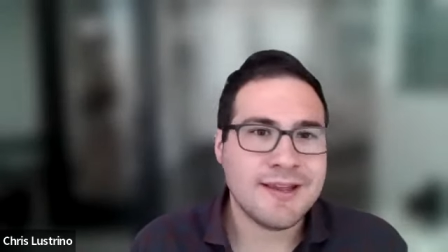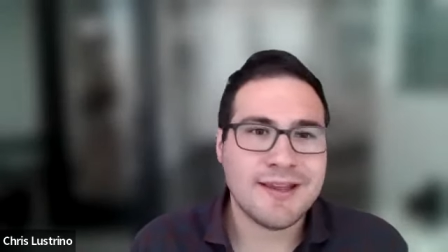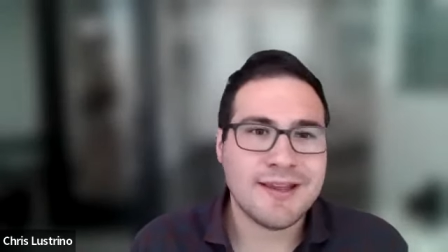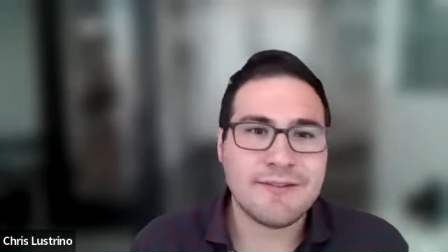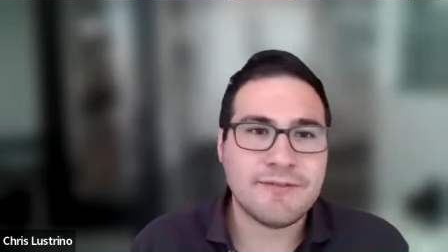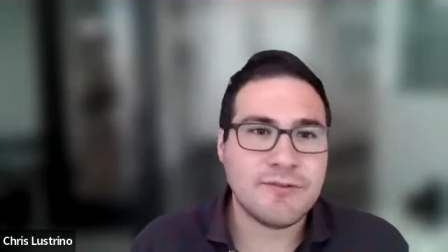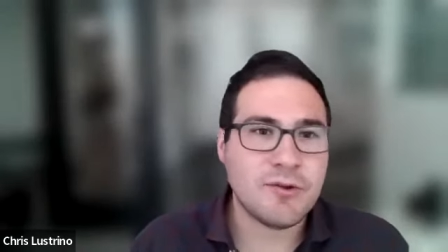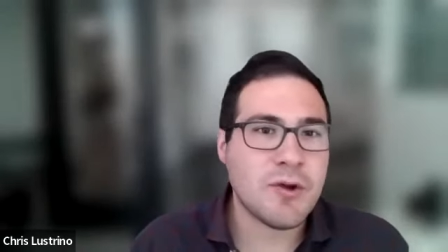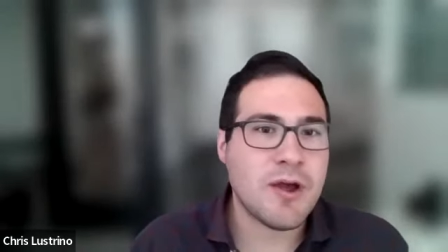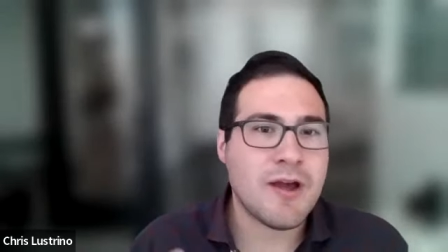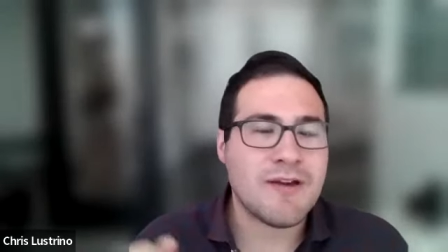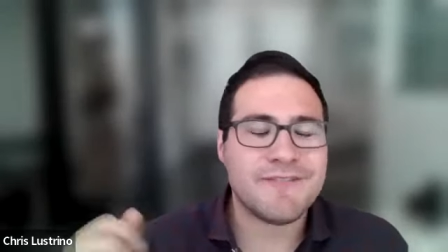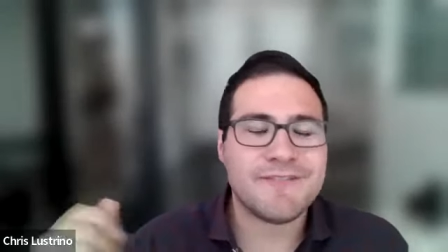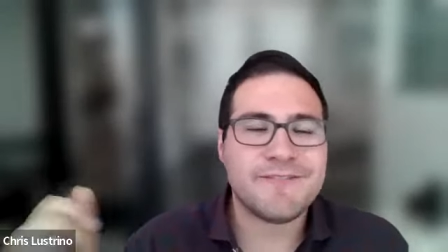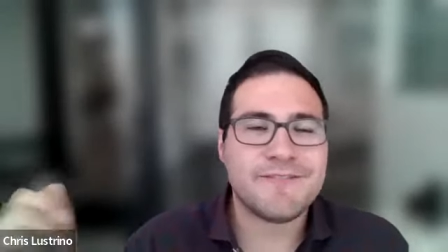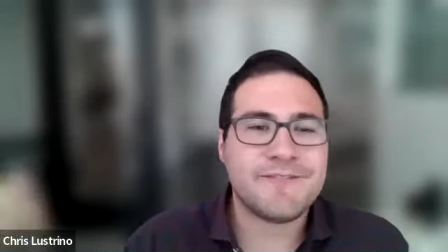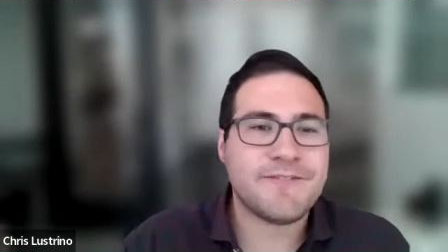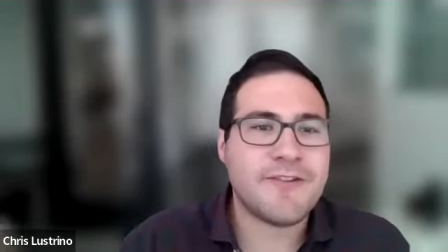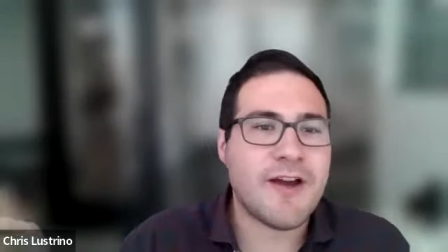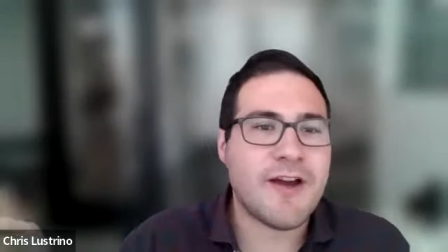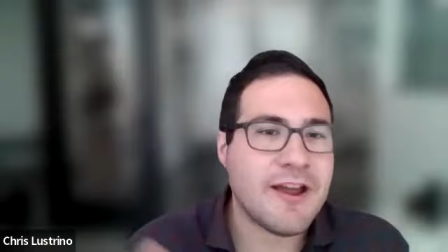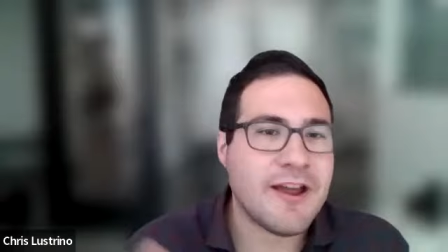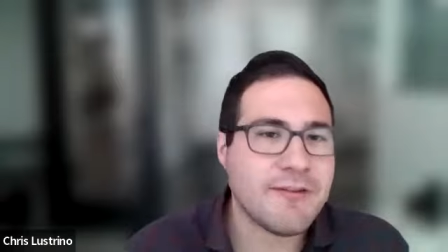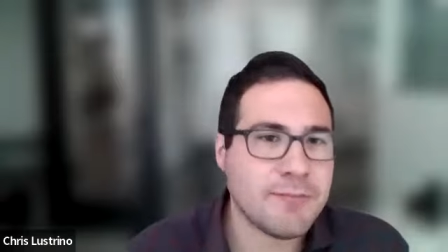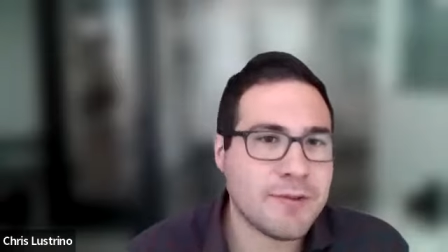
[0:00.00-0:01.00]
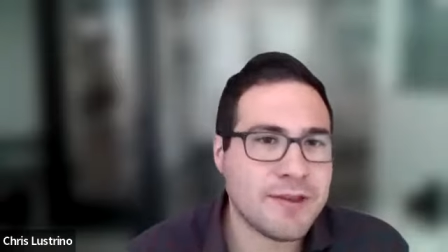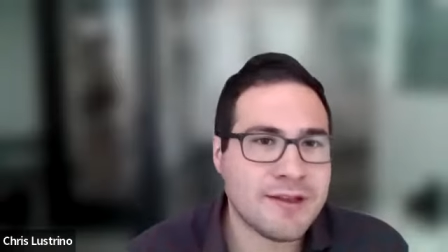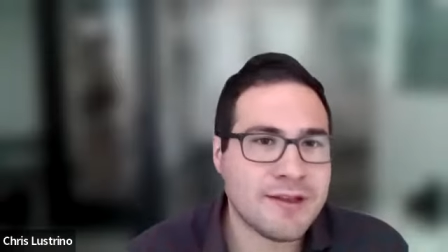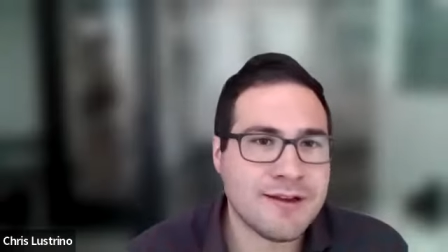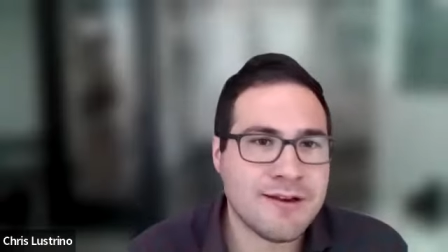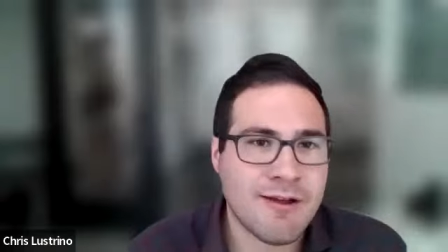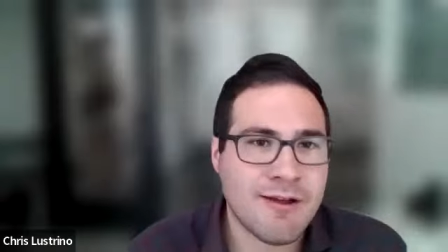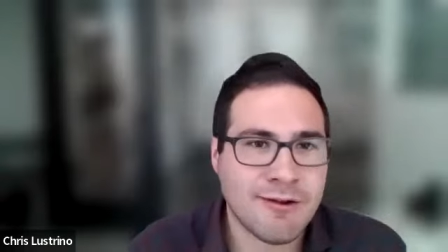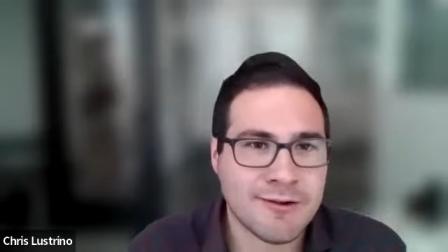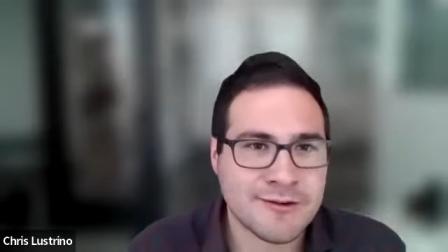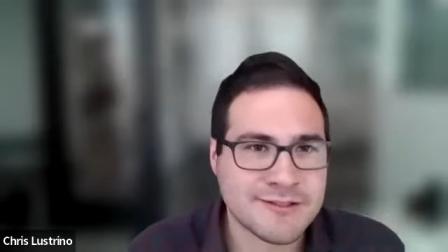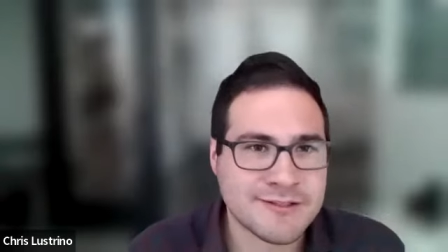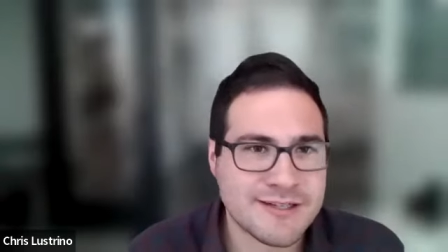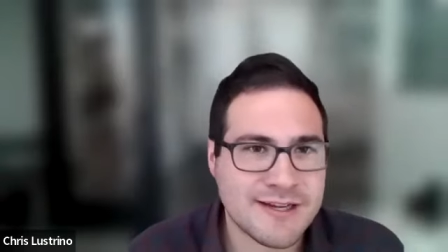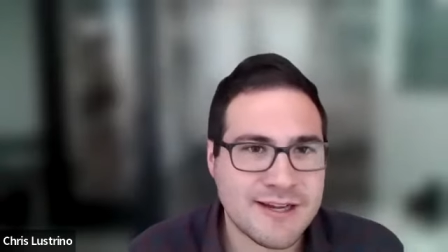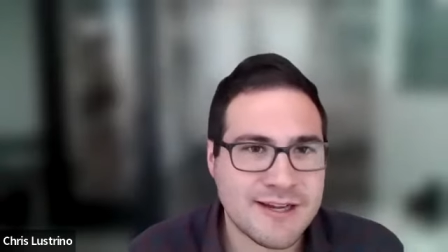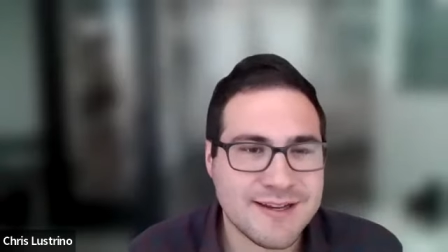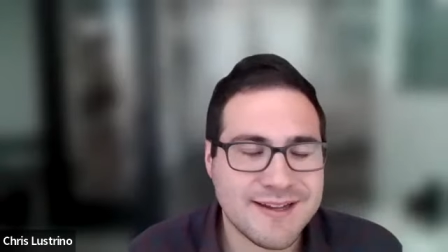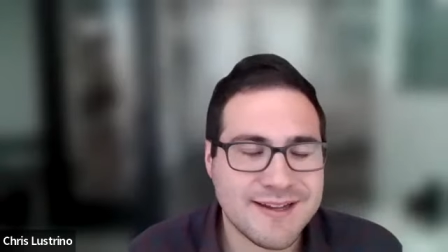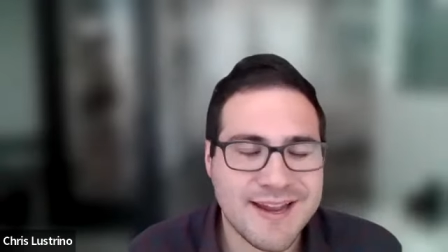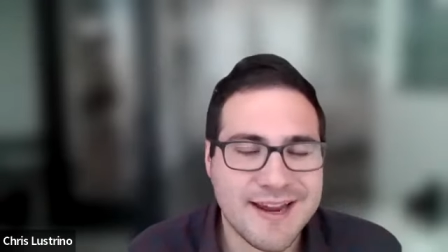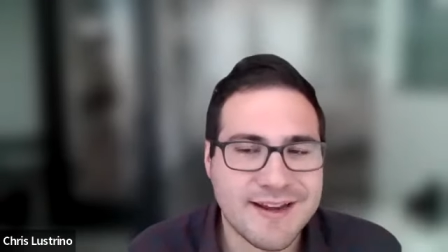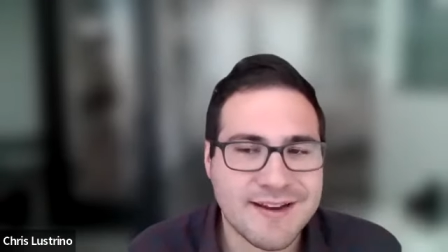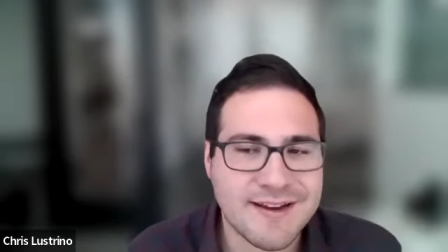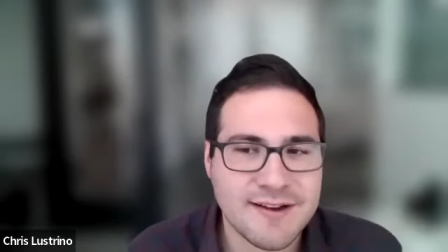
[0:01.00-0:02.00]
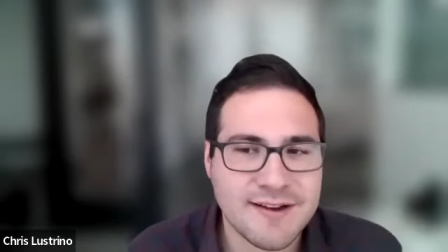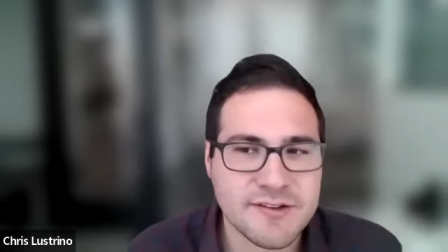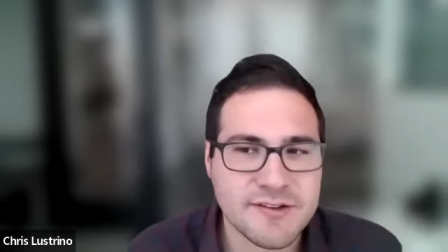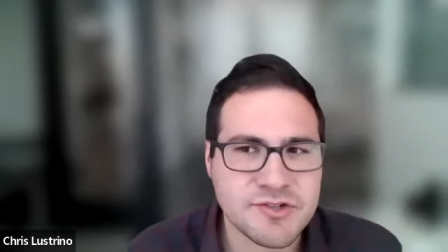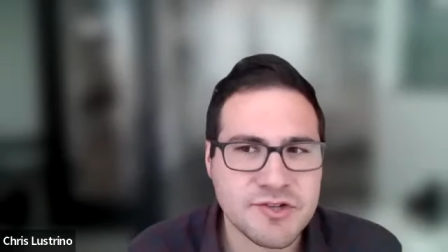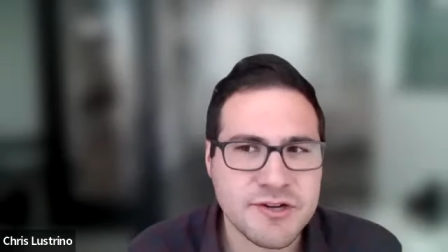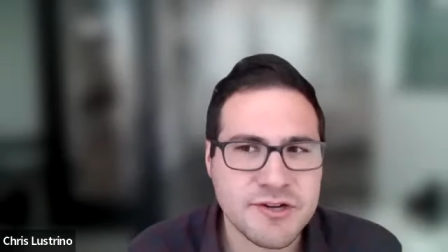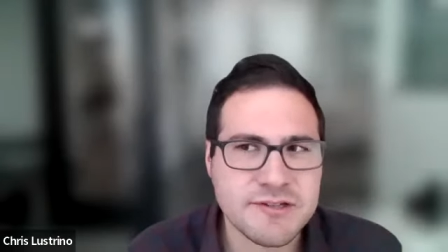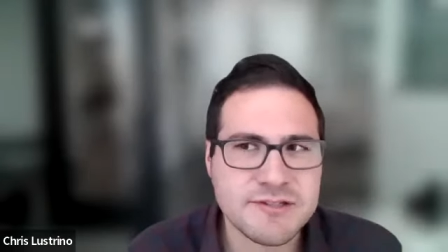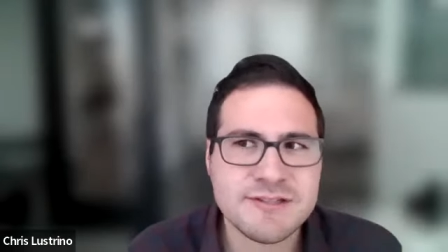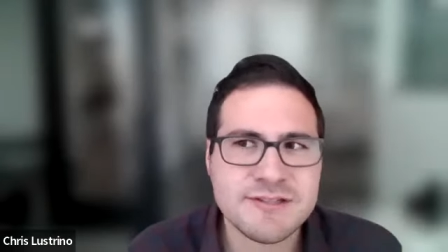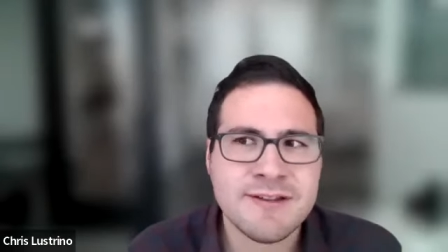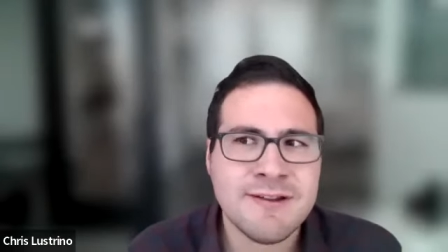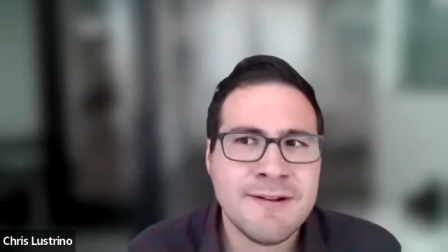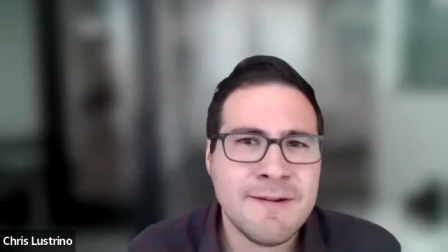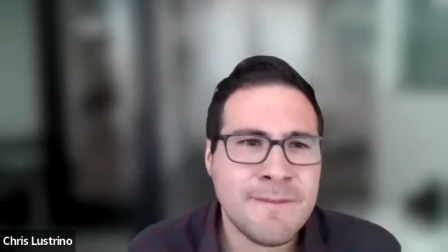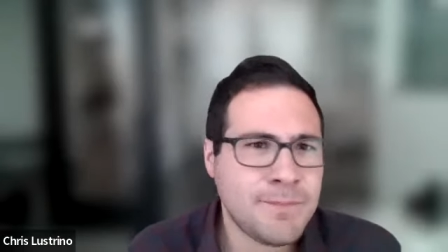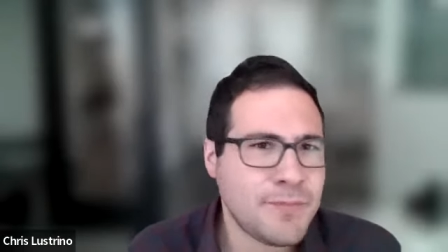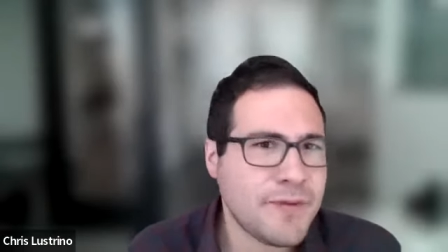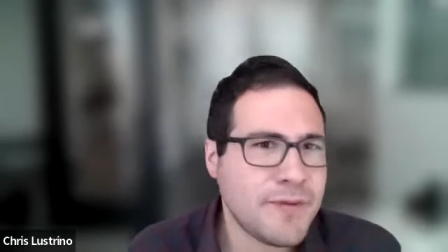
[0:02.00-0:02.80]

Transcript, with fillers: If you have $5 million in indicated interest,